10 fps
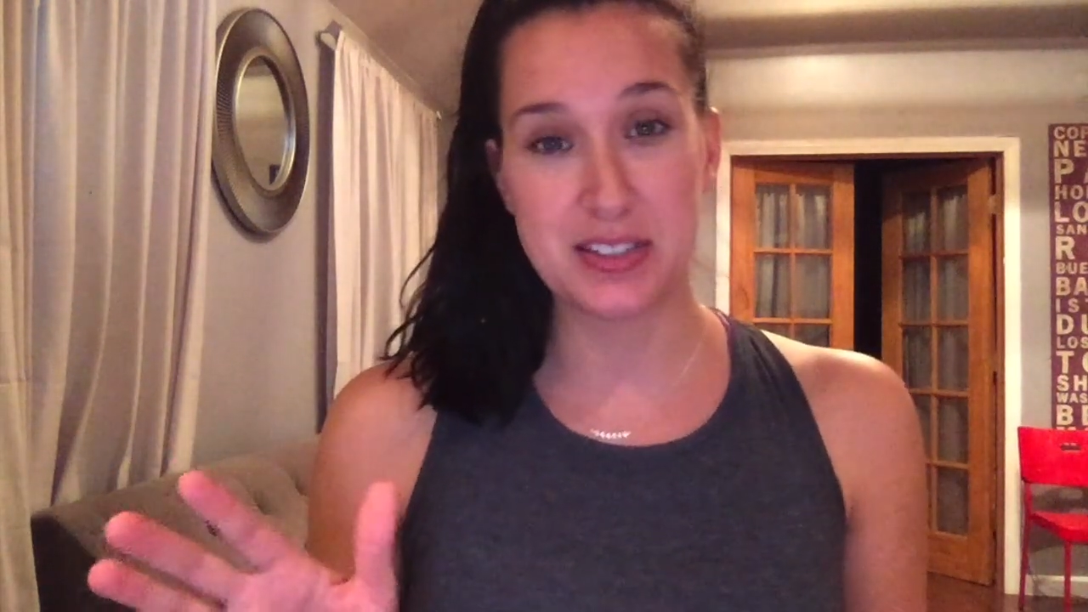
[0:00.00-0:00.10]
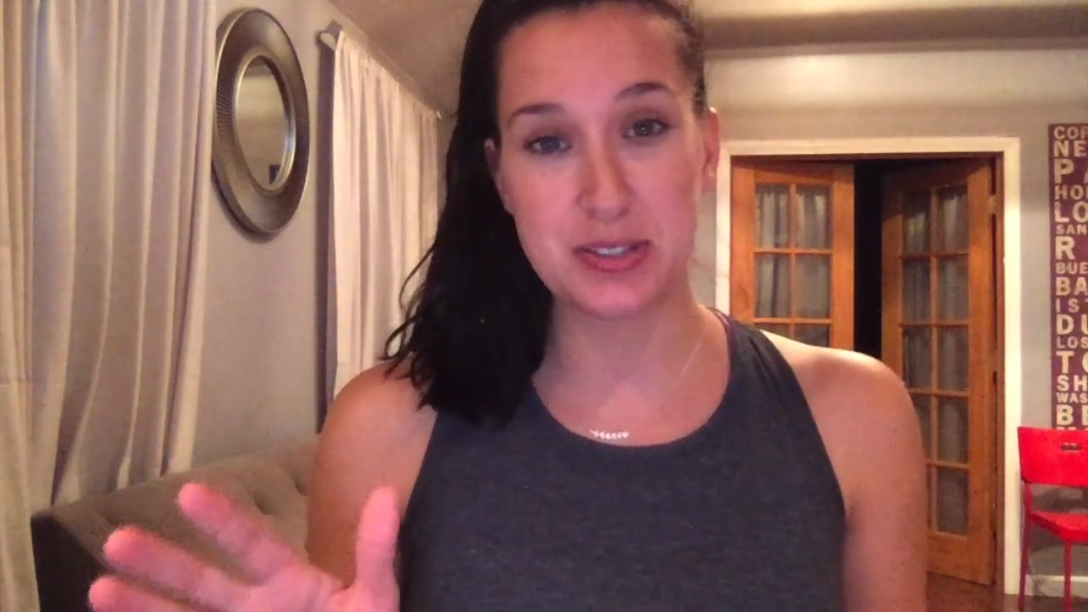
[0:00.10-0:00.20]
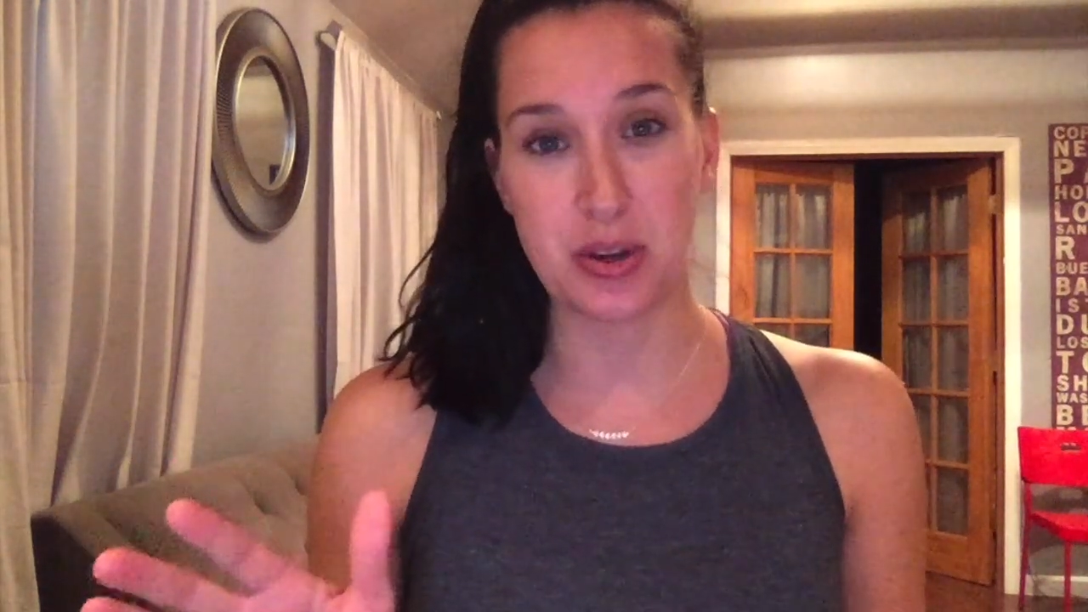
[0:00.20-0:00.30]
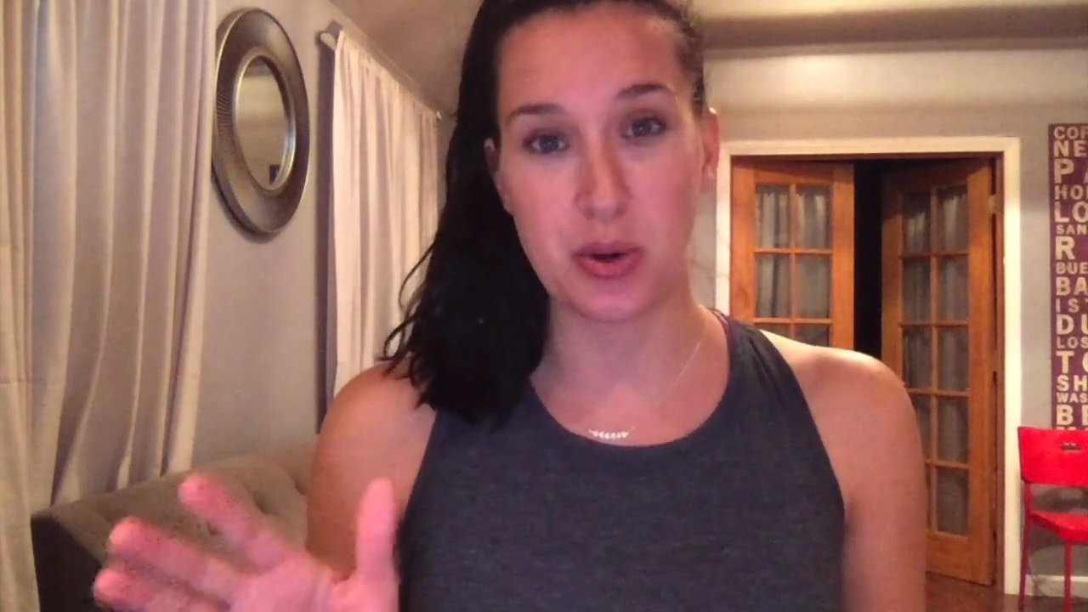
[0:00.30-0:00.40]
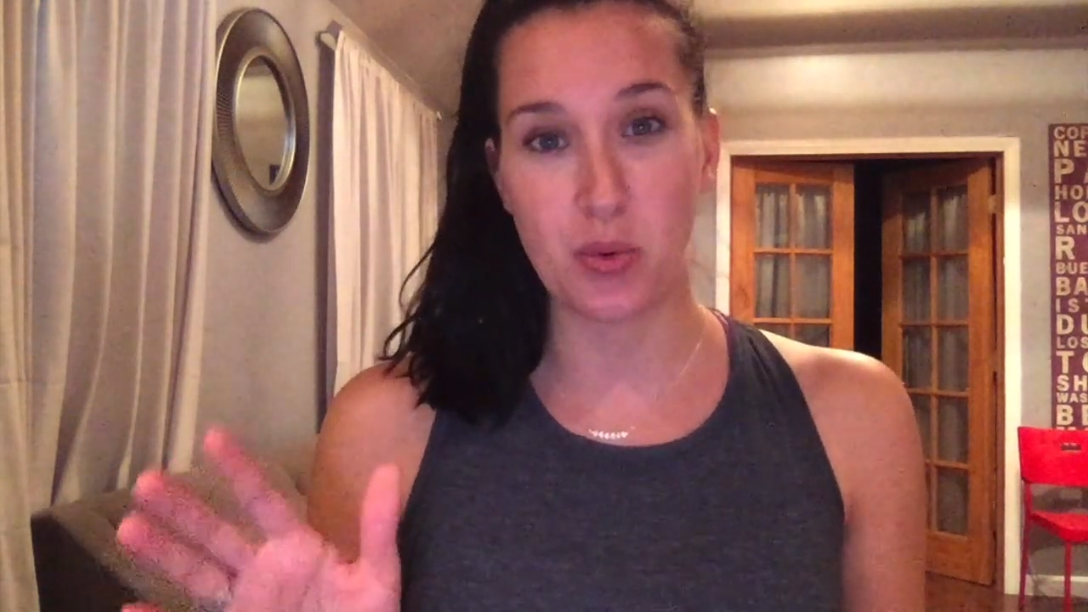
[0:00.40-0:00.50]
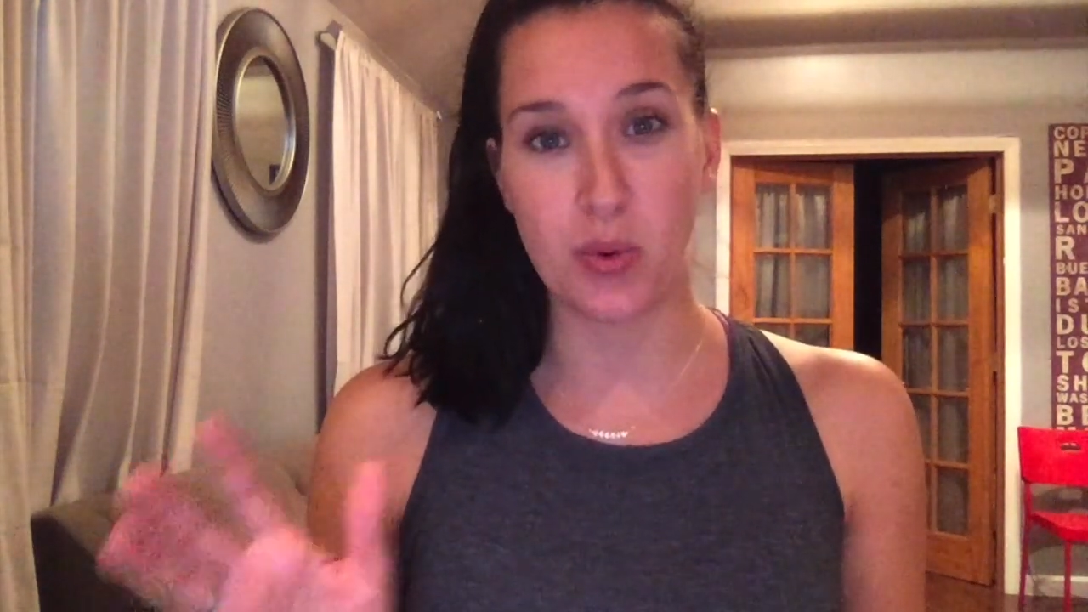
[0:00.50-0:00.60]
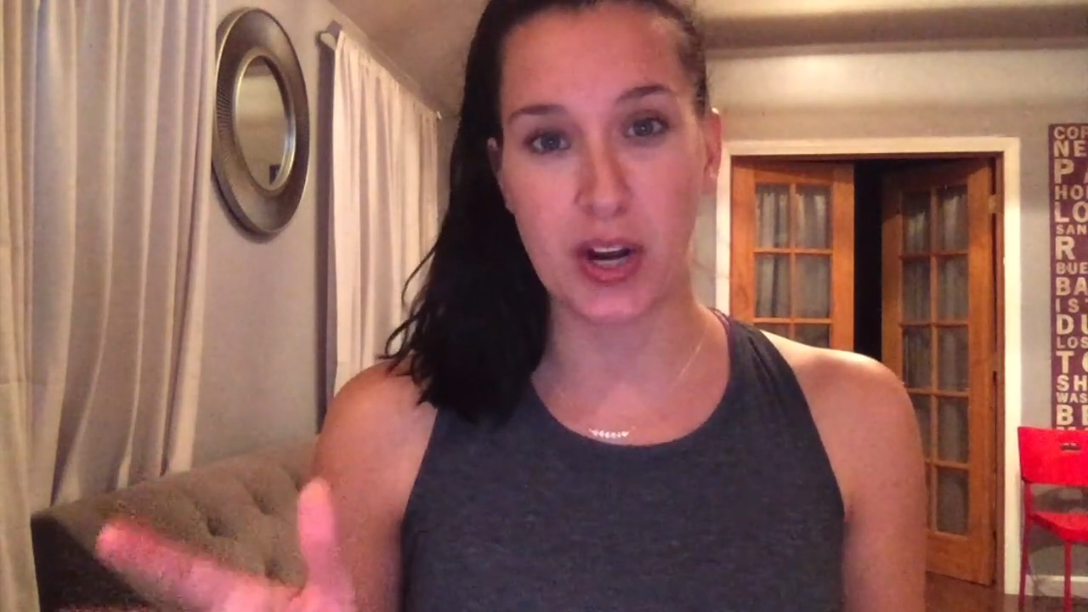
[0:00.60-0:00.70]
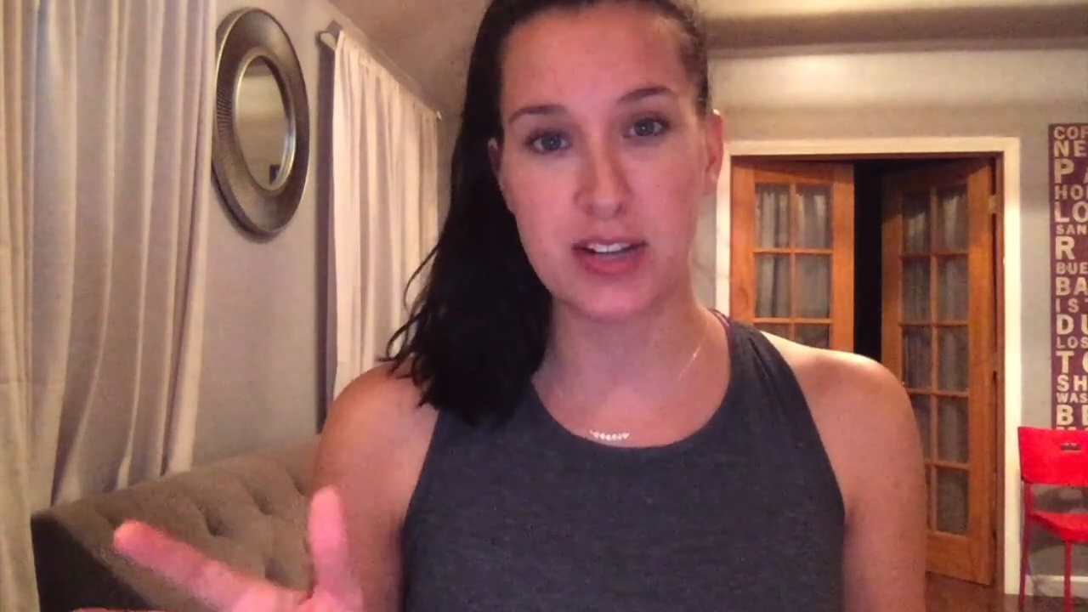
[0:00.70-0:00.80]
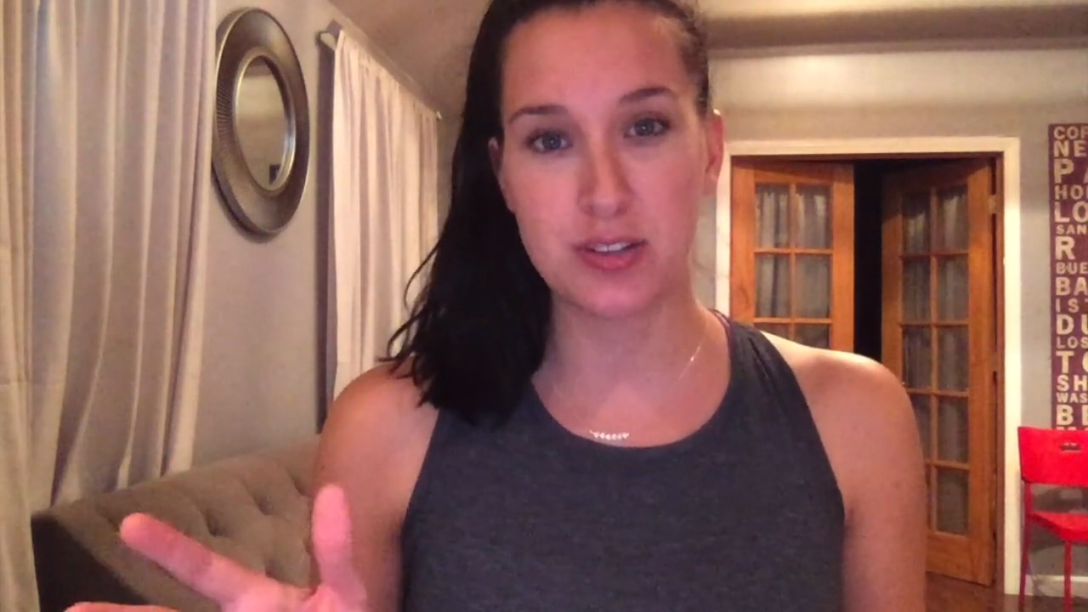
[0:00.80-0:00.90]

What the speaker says: So what I